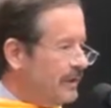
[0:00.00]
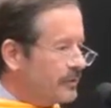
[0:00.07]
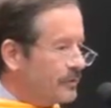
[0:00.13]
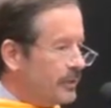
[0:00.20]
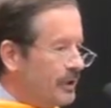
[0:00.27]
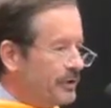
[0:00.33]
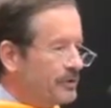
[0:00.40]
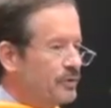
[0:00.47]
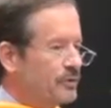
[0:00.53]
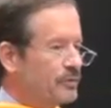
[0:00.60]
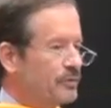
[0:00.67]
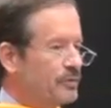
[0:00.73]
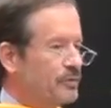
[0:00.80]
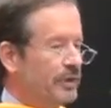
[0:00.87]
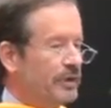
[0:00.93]
So what you
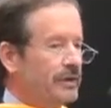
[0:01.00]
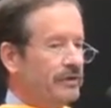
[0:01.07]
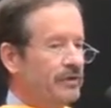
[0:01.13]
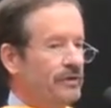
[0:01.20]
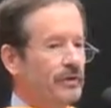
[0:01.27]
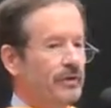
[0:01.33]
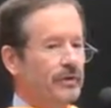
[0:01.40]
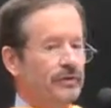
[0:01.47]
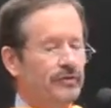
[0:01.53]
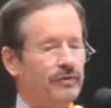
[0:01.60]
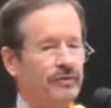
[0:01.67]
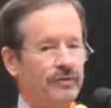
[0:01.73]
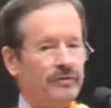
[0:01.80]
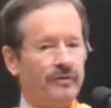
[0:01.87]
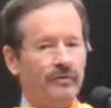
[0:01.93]
should really do is
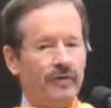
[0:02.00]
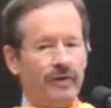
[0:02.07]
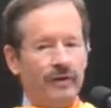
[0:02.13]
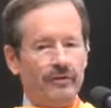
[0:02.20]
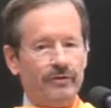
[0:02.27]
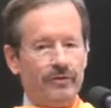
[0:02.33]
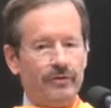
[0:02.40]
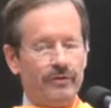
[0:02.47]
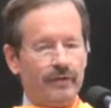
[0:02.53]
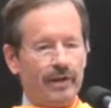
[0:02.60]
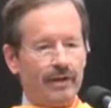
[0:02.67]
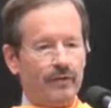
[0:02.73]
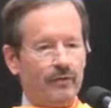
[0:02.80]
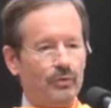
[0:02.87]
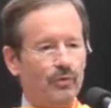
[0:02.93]
just follow your talent.